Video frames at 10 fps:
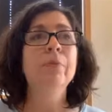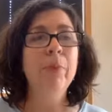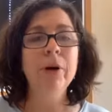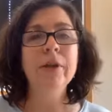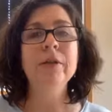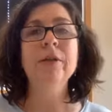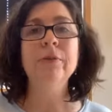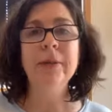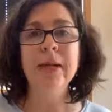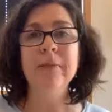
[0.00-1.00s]
put your
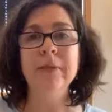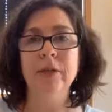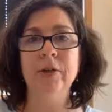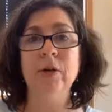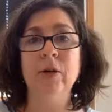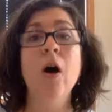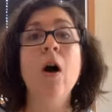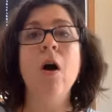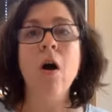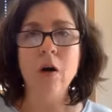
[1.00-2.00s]
reading material,
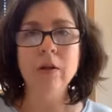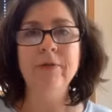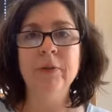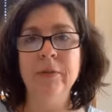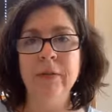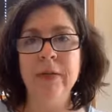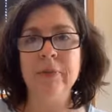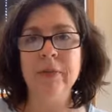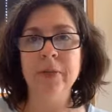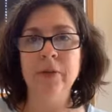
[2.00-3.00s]
all of your reading
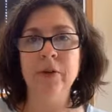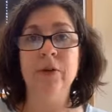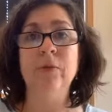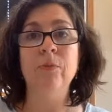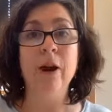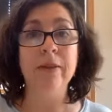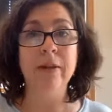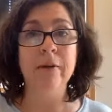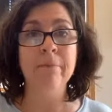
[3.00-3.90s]
material, right there.